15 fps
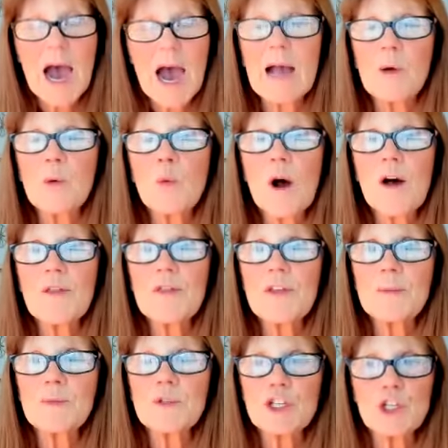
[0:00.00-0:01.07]
I want
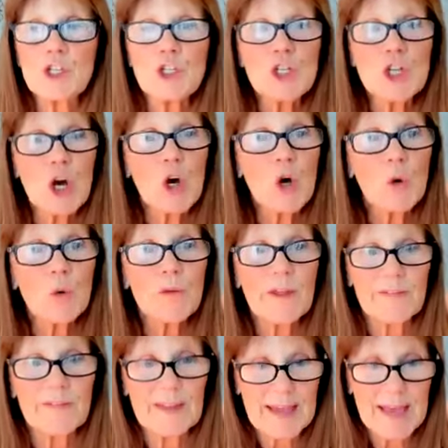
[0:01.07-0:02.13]
them to know
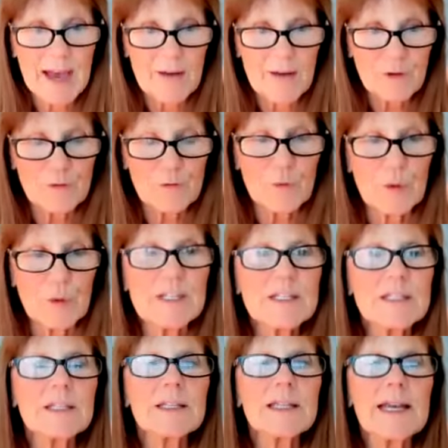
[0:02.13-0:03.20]
that they have a
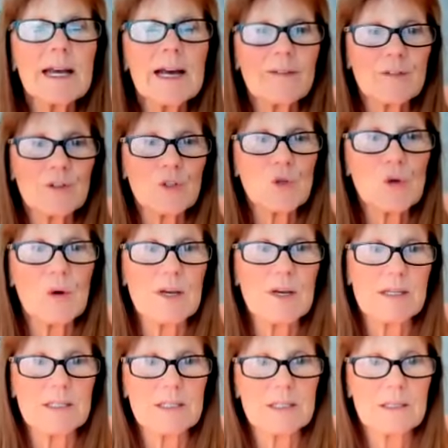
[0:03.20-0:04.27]
voice and they have a
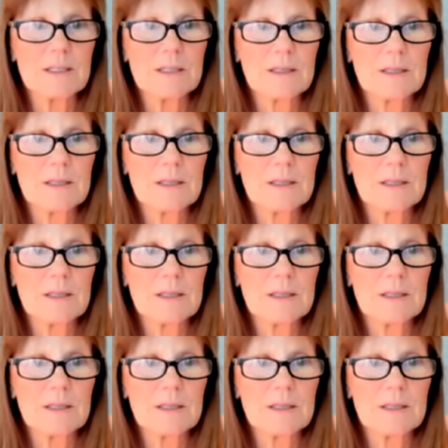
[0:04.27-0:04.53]
choice.